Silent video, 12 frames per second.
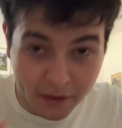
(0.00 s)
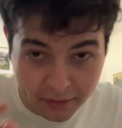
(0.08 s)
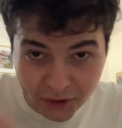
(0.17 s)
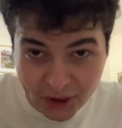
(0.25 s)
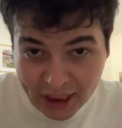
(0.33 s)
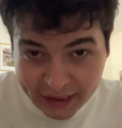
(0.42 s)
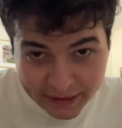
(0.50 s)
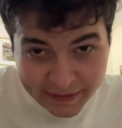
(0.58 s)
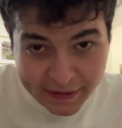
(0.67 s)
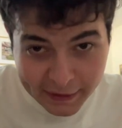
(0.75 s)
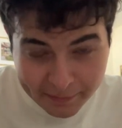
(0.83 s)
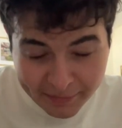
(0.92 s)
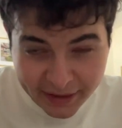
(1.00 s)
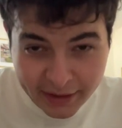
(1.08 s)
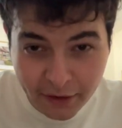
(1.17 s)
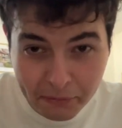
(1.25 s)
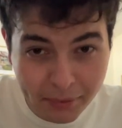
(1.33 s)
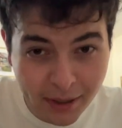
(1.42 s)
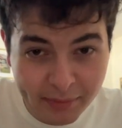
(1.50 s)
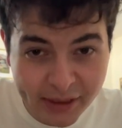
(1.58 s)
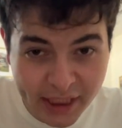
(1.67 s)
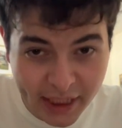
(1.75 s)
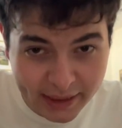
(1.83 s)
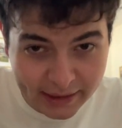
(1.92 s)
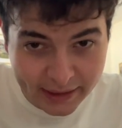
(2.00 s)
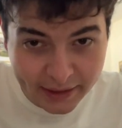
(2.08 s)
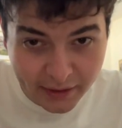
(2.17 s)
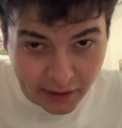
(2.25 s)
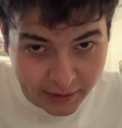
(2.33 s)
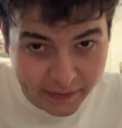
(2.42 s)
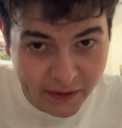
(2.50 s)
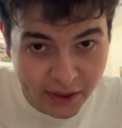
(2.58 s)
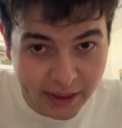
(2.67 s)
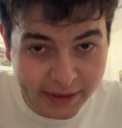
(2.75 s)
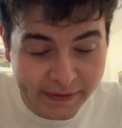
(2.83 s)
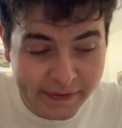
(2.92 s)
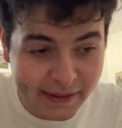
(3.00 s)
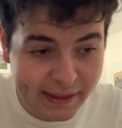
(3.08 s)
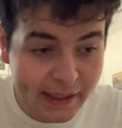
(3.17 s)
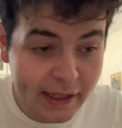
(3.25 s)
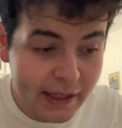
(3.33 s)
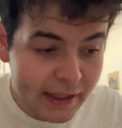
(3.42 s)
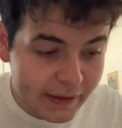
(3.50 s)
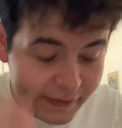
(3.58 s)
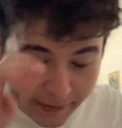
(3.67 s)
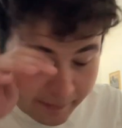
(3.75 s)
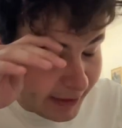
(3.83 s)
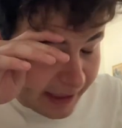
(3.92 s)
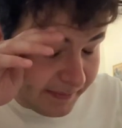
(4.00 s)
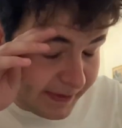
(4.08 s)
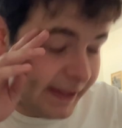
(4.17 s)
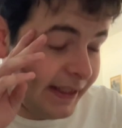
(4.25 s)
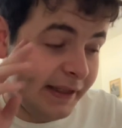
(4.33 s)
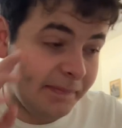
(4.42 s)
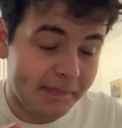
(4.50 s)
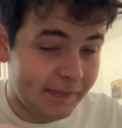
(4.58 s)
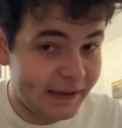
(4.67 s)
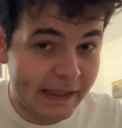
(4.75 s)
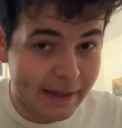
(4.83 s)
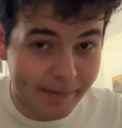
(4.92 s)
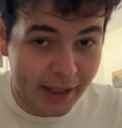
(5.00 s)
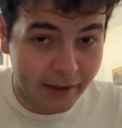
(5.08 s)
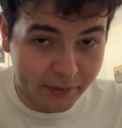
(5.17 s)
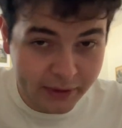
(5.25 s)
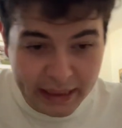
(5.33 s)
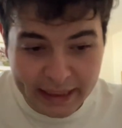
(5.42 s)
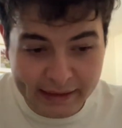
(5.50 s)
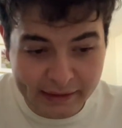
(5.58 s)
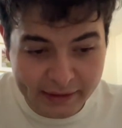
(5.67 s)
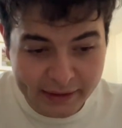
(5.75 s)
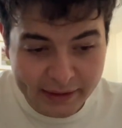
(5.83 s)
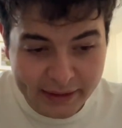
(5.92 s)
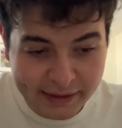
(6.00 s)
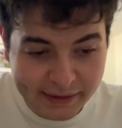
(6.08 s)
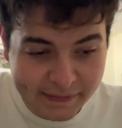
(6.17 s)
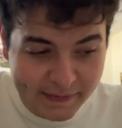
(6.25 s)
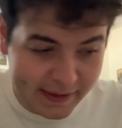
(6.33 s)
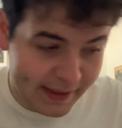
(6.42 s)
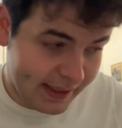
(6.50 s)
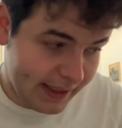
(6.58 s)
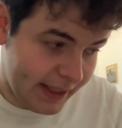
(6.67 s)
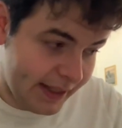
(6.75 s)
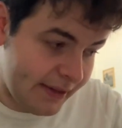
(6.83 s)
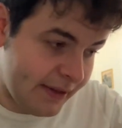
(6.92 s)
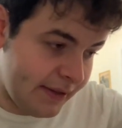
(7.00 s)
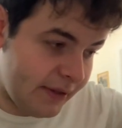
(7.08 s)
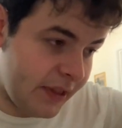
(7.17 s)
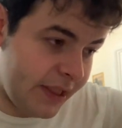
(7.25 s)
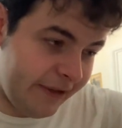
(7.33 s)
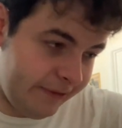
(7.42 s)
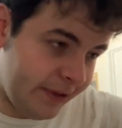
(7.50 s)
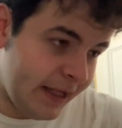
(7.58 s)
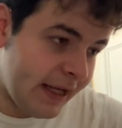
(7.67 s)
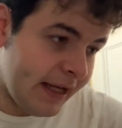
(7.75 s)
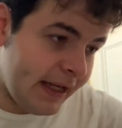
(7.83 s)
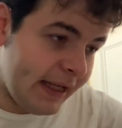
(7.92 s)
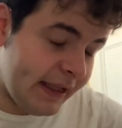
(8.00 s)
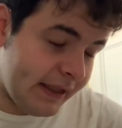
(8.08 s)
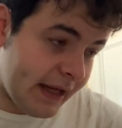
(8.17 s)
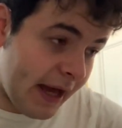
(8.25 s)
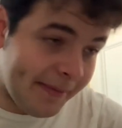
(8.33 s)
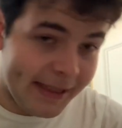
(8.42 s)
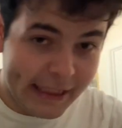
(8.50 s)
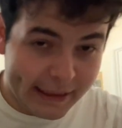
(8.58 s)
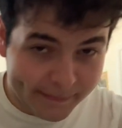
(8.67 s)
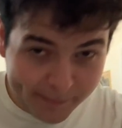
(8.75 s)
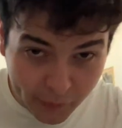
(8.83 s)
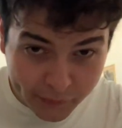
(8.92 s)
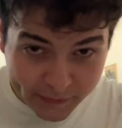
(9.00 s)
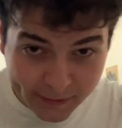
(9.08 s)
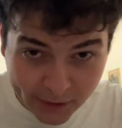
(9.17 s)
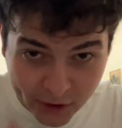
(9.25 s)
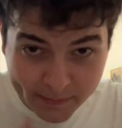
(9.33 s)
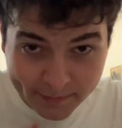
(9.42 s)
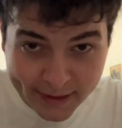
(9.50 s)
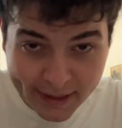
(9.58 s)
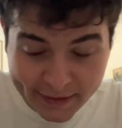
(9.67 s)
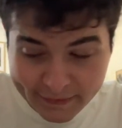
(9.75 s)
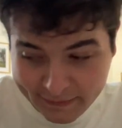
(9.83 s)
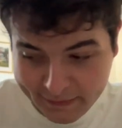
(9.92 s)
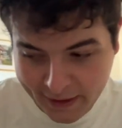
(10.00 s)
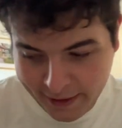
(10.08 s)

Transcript: Jealousy, but I'll probably title it God's Jealousy. Sometimes I stick my own title onto things, and, that's mostly just because,